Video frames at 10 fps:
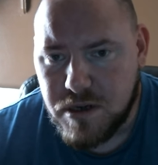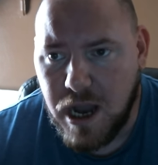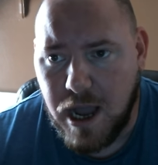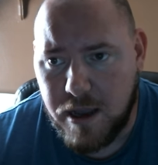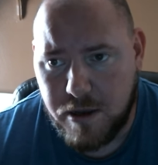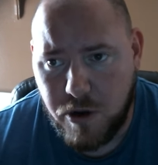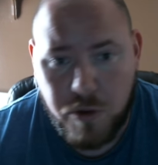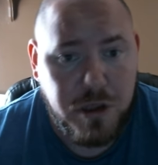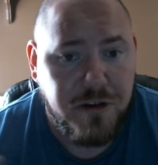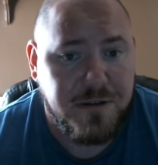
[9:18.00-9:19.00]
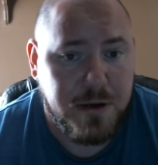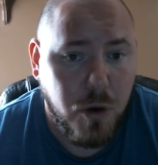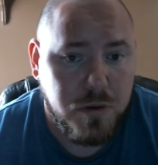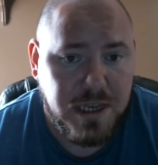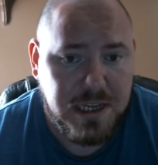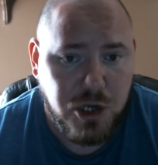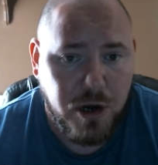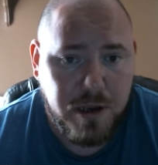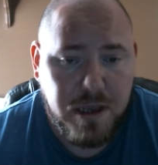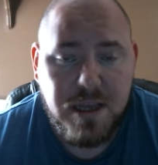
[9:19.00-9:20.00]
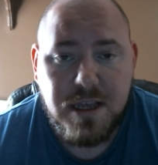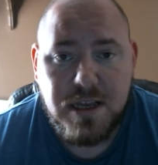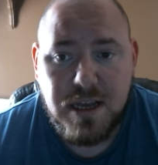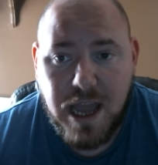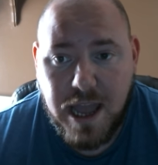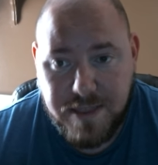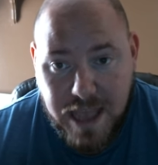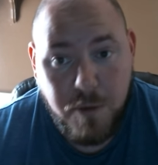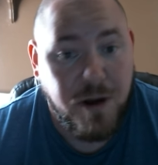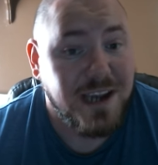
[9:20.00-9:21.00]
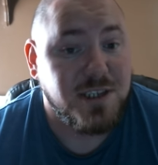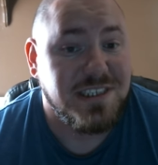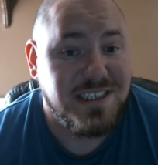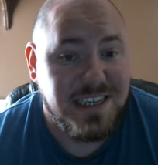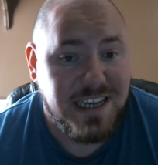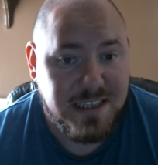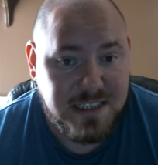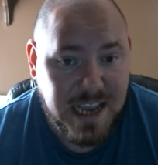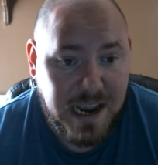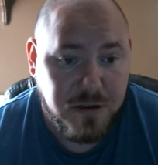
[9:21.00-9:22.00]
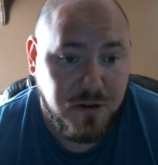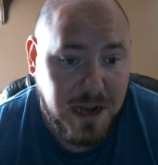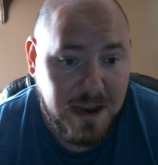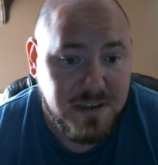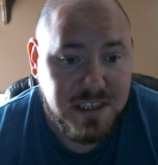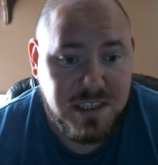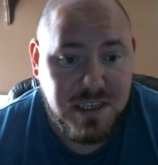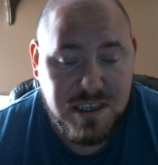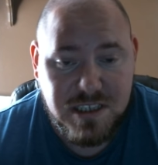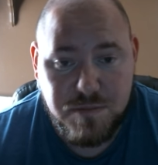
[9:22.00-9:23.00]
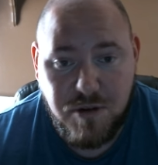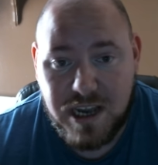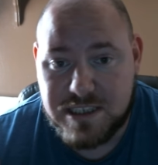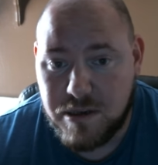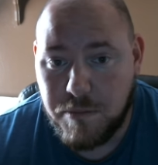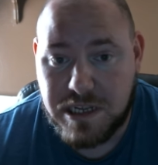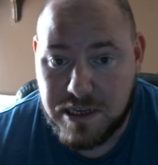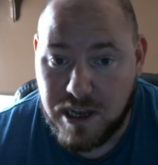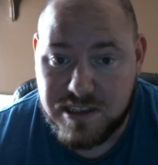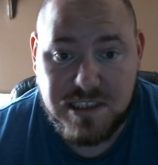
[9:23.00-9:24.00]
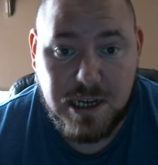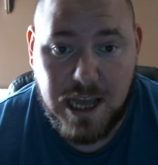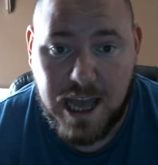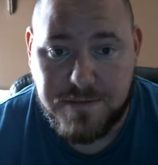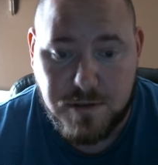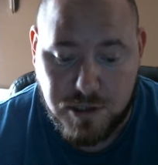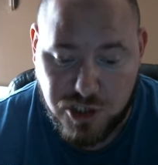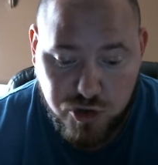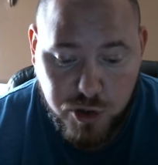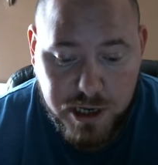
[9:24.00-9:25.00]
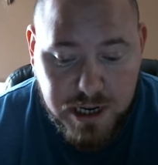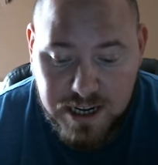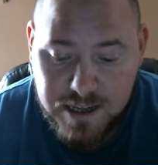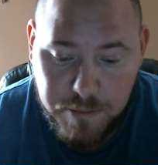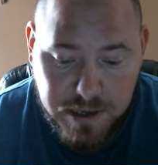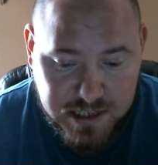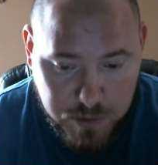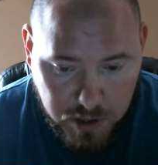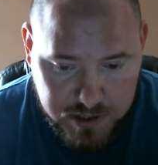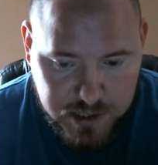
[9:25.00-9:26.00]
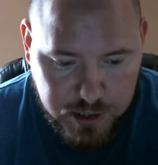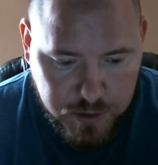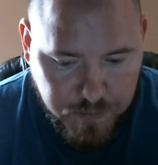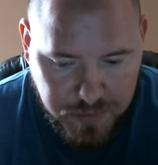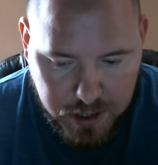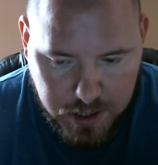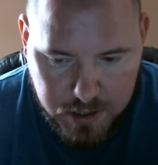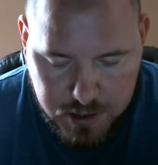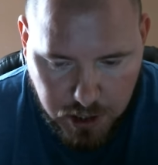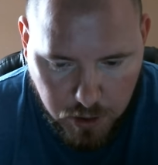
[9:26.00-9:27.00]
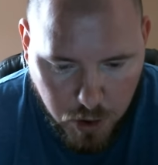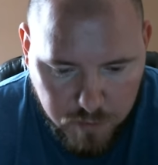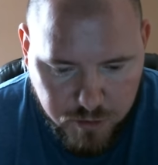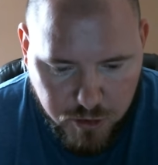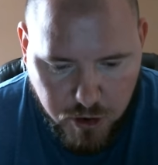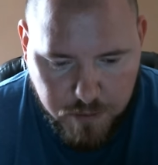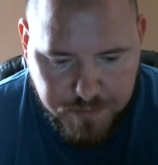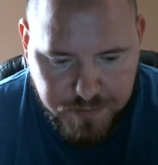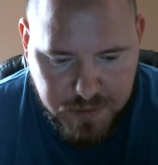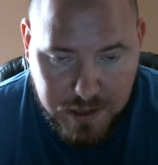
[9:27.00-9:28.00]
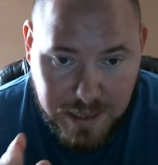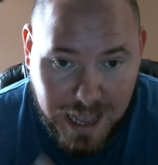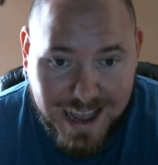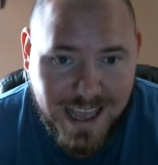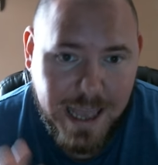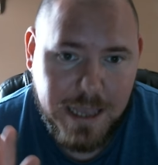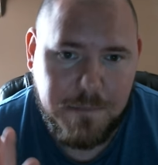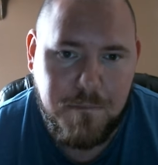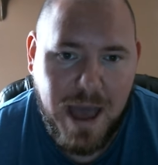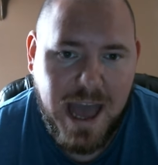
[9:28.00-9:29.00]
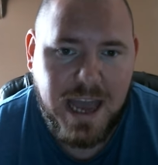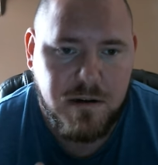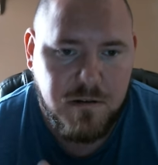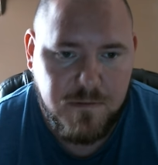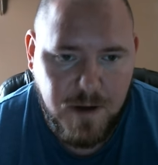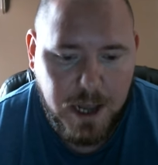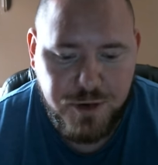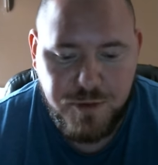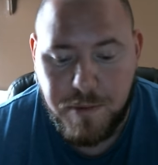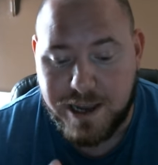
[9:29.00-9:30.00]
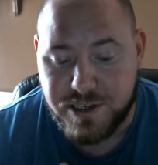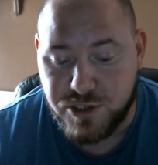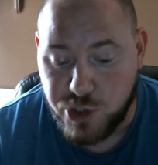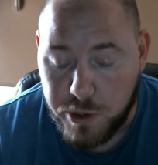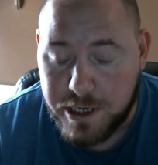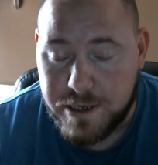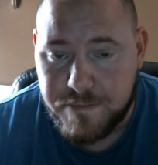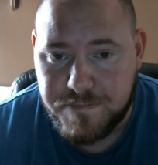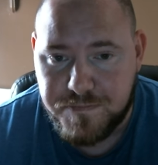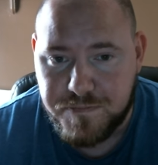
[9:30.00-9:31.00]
earlier in the Golden Age arc. And now we're actually seeing this character, and obviously this is probably somebody Guts is going to have to destroy because he wants to. So overall, not a bad volume. I enjoyed it.